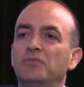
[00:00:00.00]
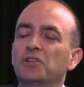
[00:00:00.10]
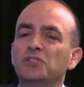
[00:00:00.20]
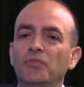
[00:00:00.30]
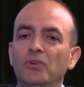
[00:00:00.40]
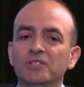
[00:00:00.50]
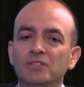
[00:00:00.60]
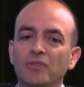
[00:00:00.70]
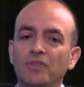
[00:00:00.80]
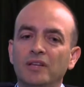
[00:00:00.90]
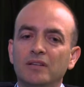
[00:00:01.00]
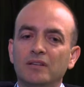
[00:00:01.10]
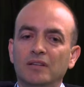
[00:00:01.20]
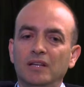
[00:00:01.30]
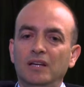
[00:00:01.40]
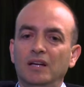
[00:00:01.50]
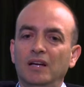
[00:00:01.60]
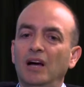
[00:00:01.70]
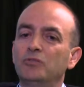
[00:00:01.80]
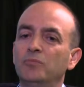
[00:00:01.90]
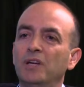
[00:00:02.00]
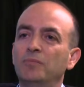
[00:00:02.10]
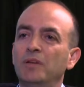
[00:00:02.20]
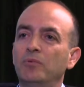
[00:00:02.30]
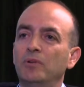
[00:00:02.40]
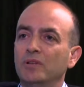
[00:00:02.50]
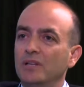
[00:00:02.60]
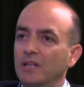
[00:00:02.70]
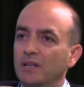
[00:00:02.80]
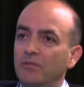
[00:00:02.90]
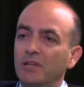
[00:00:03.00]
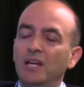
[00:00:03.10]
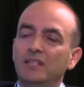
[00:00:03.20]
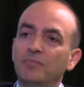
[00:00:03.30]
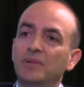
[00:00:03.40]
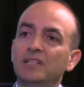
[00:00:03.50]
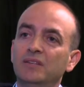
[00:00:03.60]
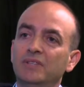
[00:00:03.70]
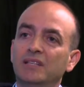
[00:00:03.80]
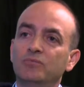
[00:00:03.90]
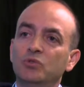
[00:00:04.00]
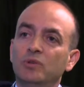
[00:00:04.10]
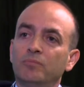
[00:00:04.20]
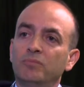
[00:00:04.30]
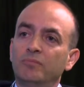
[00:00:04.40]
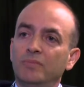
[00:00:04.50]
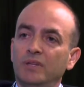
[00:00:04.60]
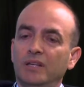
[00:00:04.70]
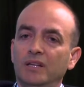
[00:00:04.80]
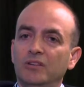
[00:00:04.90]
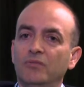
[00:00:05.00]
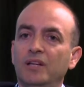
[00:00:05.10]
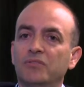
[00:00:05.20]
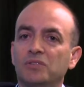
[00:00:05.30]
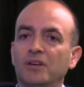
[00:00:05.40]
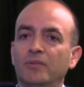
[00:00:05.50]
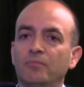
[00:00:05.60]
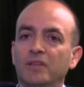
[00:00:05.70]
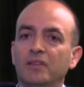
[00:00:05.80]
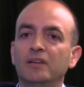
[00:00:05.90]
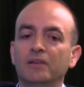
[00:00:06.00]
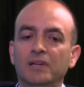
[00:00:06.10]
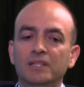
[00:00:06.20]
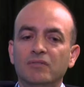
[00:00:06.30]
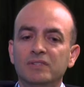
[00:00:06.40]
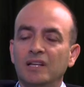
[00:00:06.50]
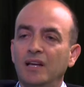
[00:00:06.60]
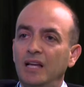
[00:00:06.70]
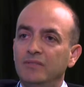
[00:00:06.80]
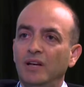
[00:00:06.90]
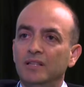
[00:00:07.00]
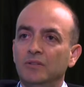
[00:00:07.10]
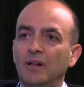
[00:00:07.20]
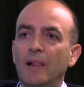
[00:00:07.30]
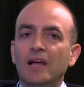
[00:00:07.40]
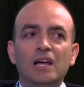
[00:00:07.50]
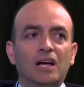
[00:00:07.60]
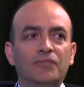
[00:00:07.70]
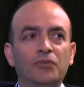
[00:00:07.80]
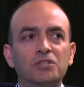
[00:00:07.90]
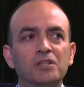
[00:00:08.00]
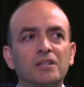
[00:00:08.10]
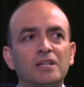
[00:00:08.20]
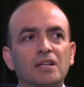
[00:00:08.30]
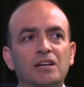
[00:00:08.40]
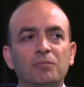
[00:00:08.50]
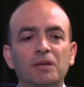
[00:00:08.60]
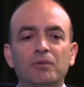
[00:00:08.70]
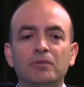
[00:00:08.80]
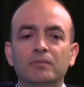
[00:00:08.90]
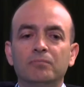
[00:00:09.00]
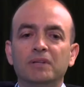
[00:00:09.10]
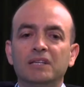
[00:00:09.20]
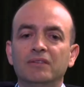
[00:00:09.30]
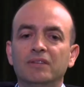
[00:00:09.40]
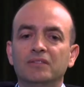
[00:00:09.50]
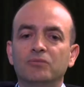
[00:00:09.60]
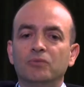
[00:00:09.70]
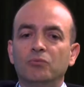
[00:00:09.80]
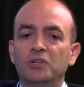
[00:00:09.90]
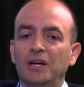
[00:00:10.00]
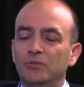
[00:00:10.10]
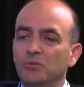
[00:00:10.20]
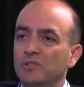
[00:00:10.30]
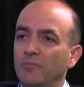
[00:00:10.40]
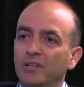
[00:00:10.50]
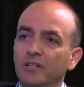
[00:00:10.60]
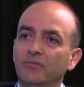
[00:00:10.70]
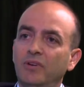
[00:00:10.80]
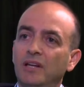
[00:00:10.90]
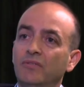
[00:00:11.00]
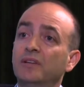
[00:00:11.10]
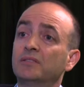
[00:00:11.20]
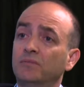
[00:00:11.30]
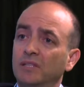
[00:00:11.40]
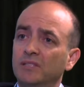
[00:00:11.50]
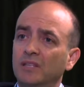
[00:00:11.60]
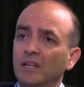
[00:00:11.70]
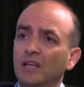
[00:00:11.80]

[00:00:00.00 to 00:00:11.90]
First of all, you need to think how to make people create and believe that doing innovative stuff and thinking creatively is going to add value. Unfortunately, a lot of people believe that when you have to do something innovative, there is risk.